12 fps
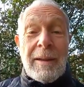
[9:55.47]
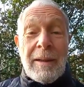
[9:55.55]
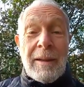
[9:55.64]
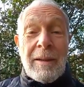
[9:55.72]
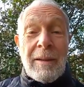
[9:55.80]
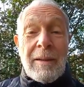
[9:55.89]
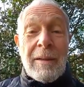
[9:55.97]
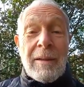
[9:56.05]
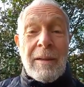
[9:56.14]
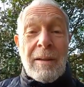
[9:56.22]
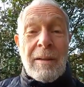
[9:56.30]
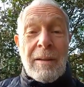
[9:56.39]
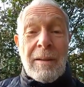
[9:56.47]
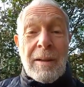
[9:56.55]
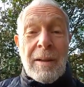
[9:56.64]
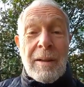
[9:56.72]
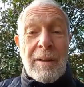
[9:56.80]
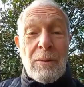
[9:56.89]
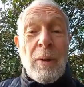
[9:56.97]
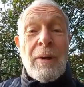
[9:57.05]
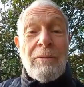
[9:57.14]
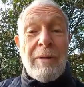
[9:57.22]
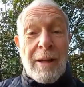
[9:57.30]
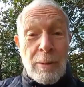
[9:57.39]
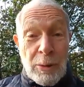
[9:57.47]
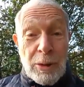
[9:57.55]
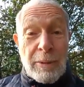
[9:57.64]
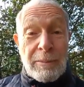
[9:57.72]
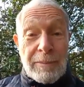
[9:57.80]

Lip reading: in one fellowship.